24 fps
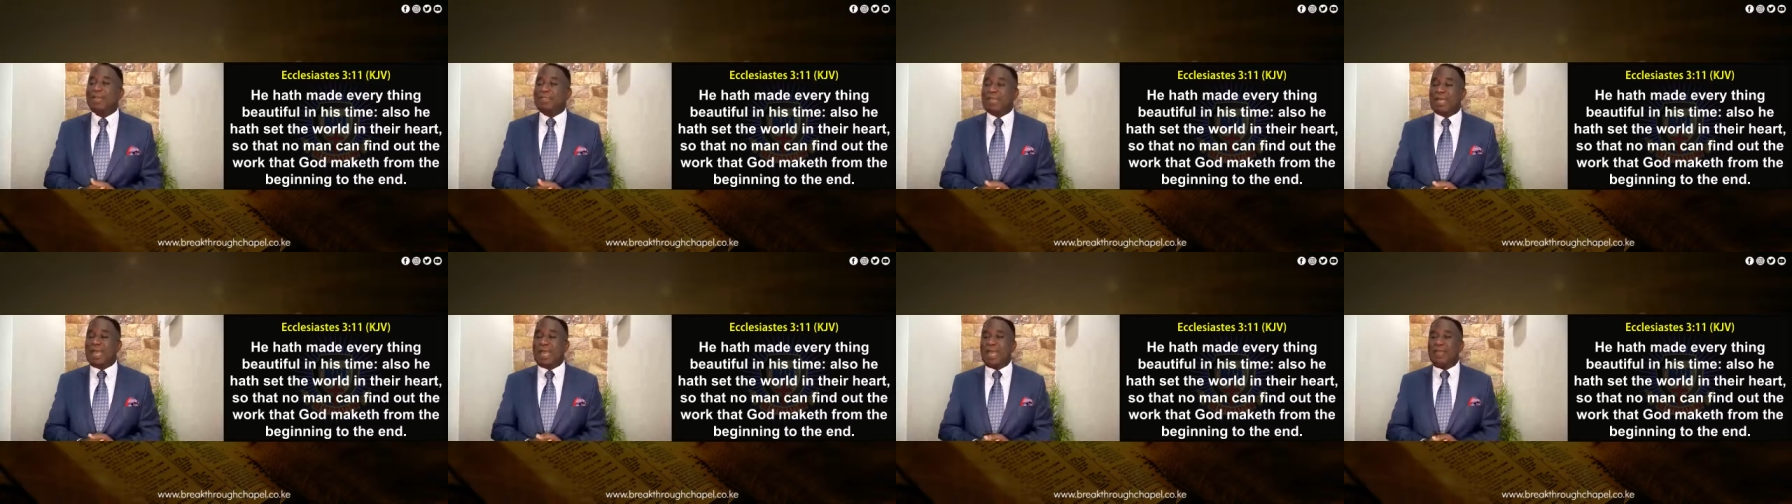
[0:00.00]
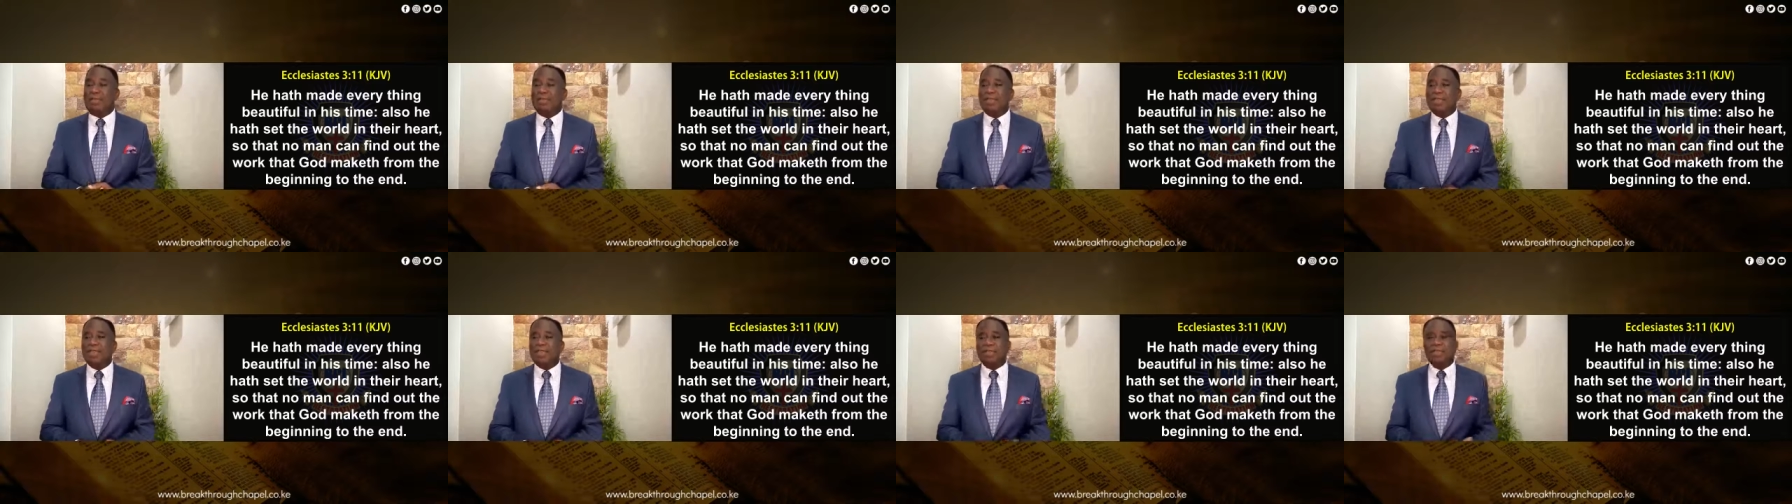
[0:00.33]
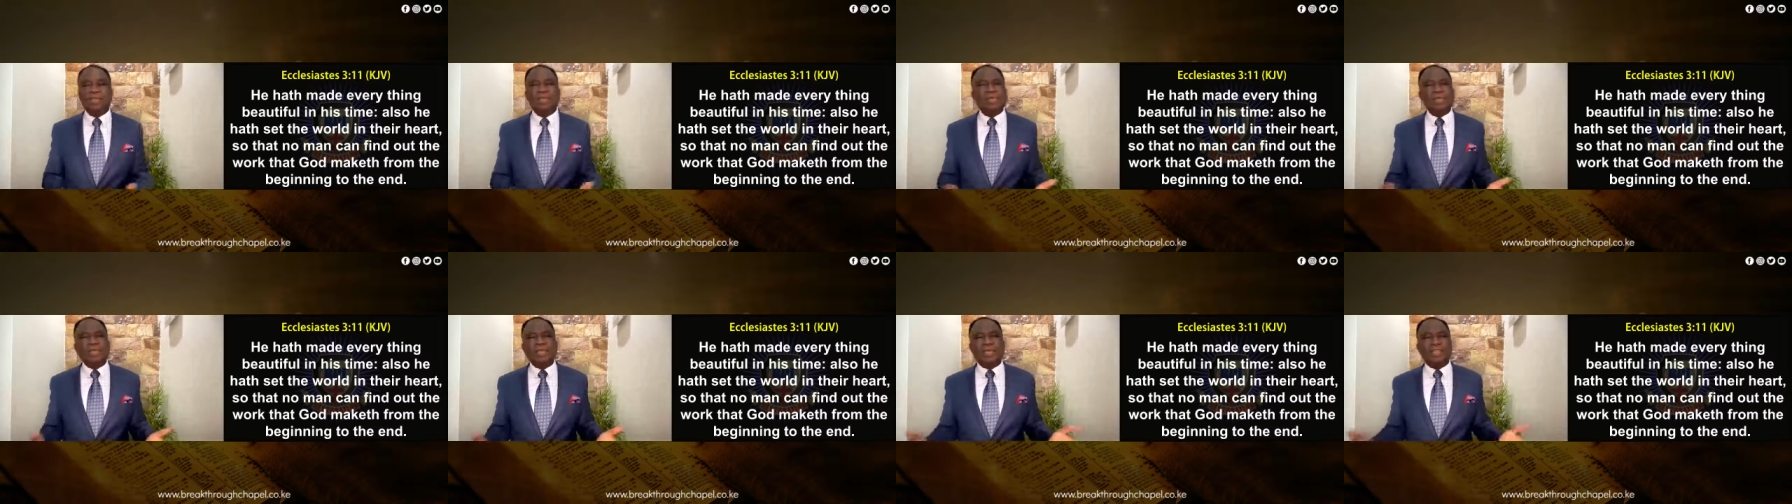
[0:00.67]
your time,
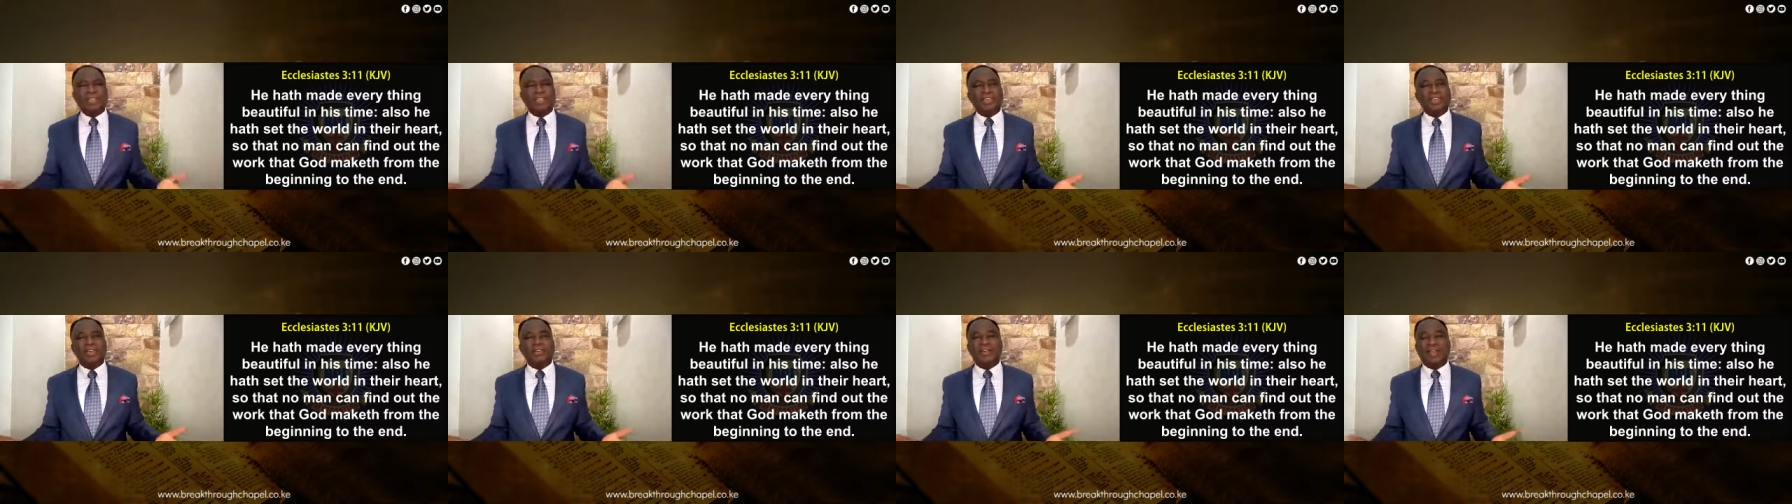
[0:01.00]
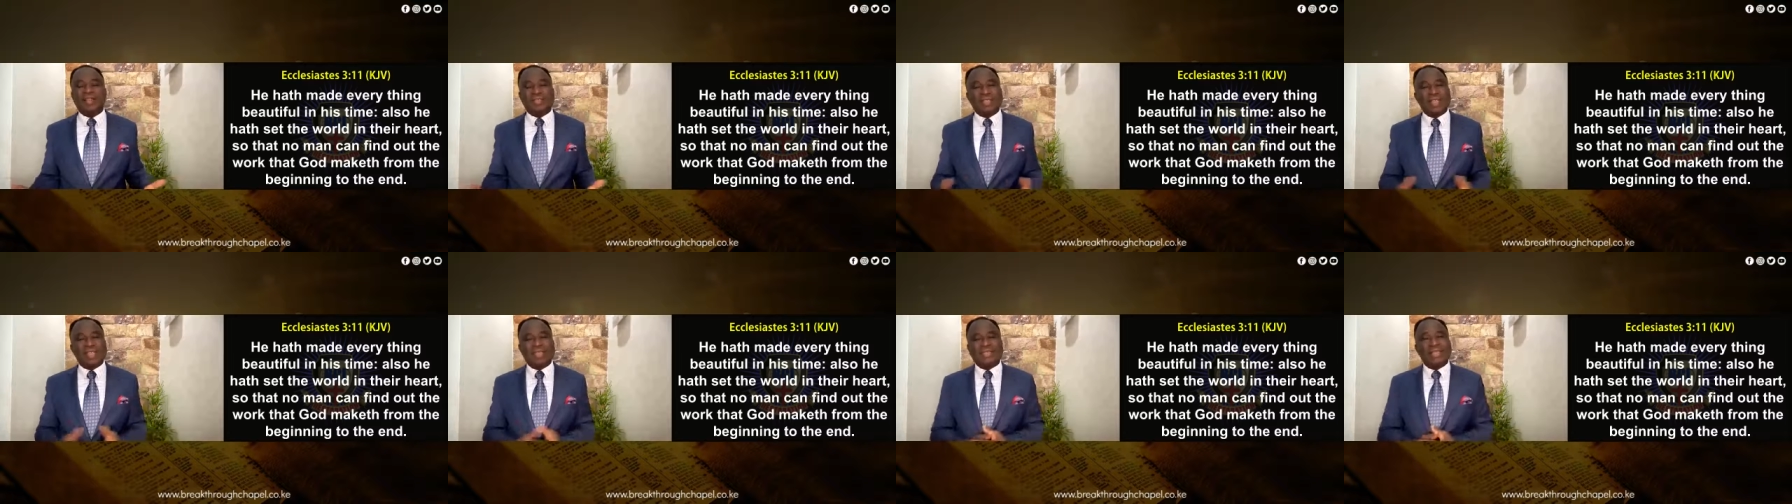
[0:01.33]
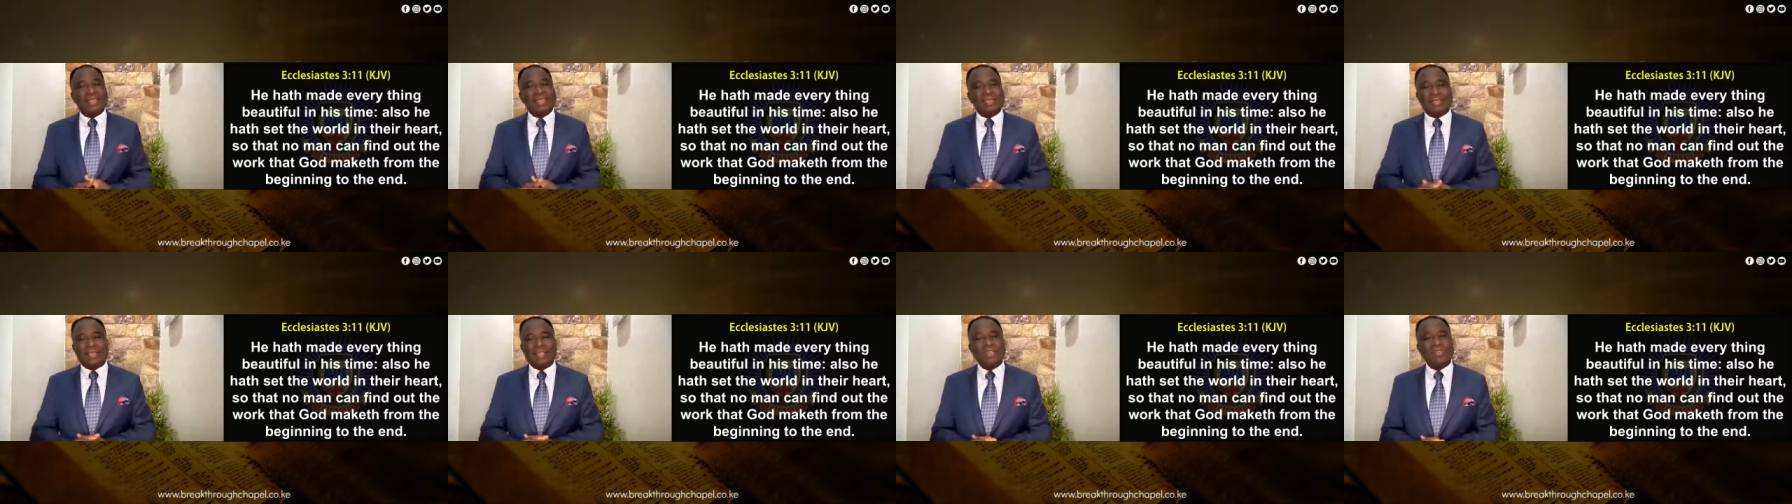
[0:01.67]
you will discover
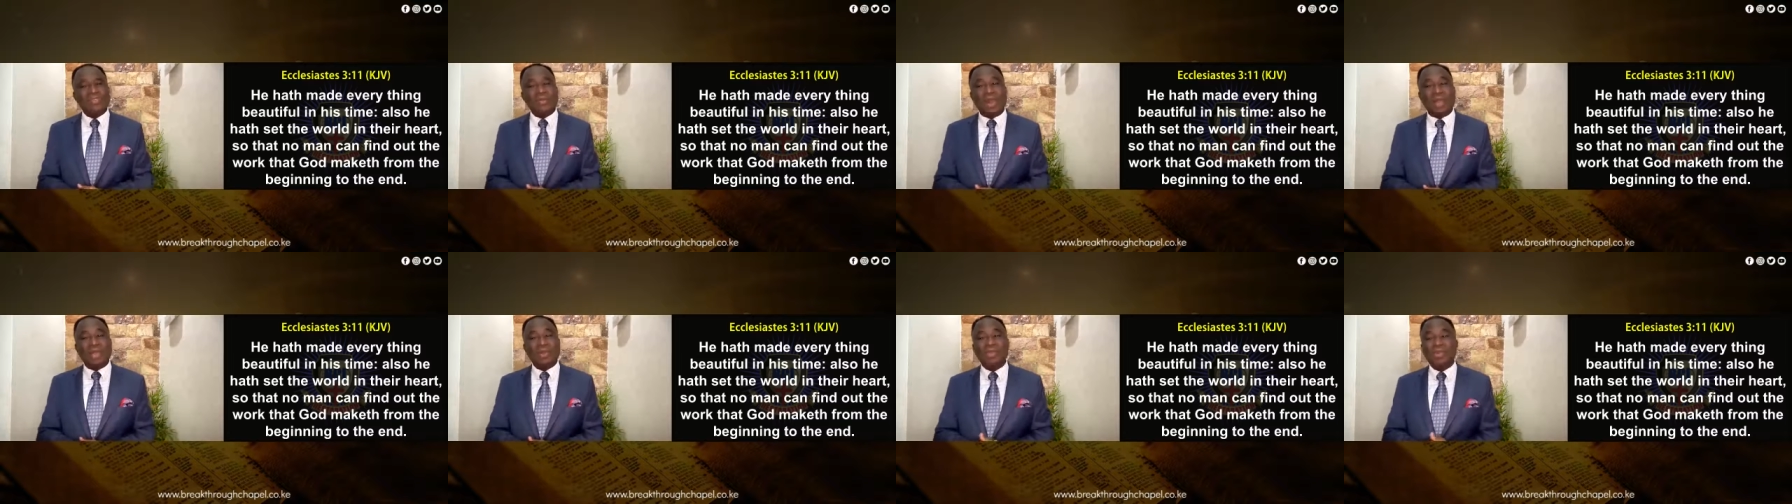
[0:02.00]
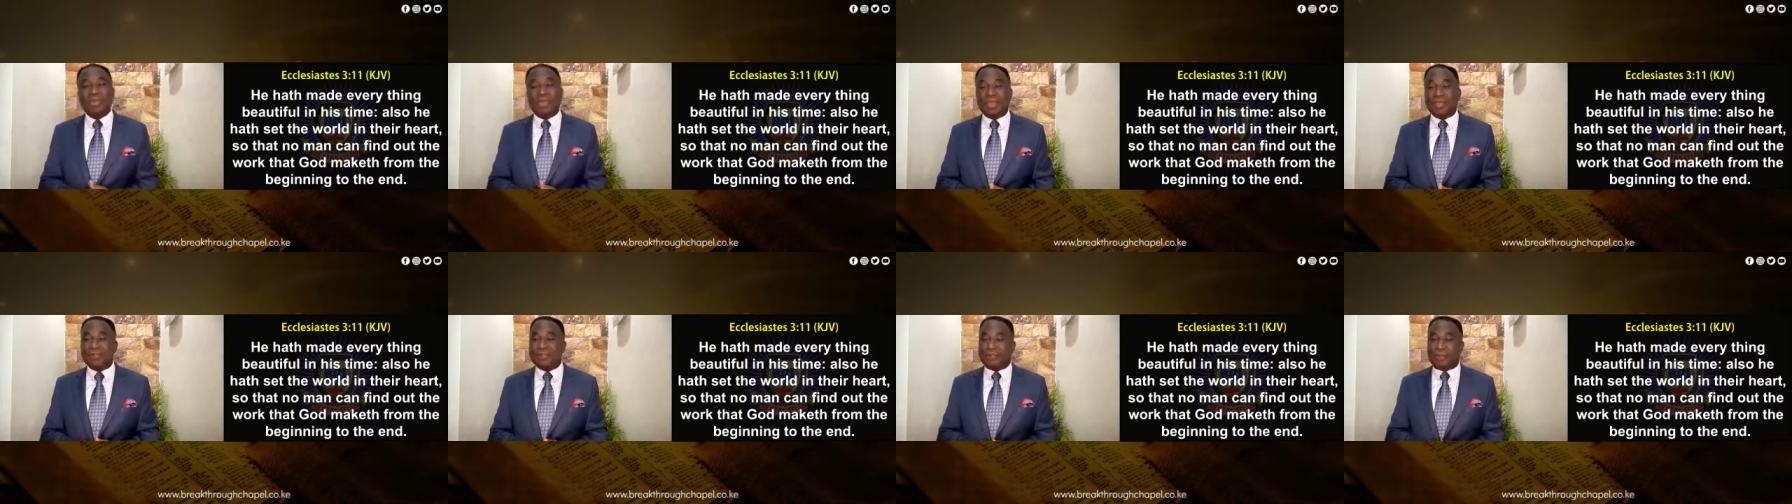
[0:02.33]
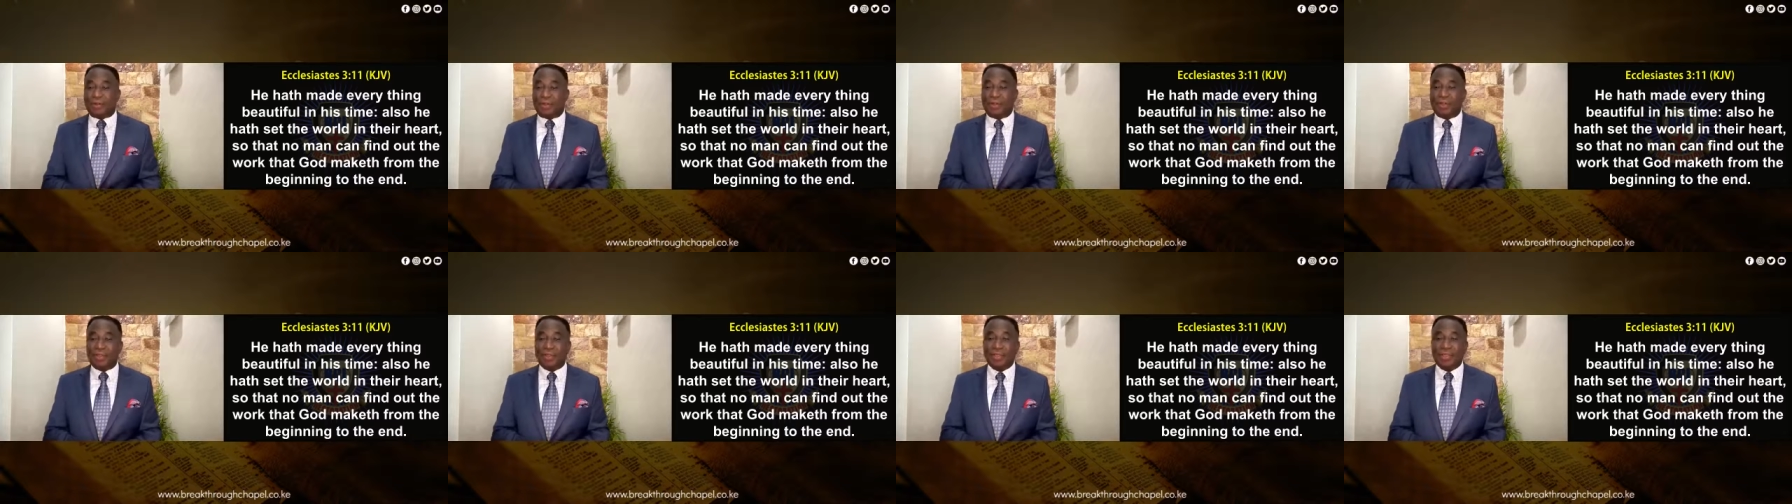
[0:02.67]
certain thing you are looking
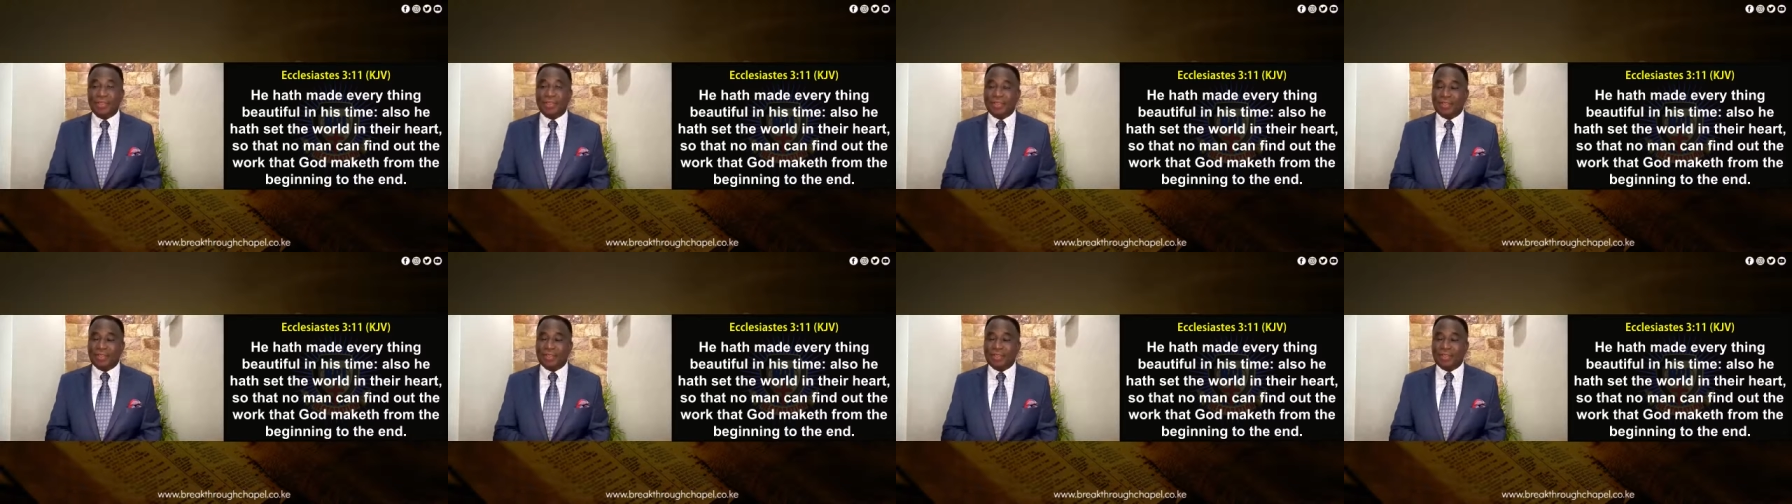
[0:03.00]
for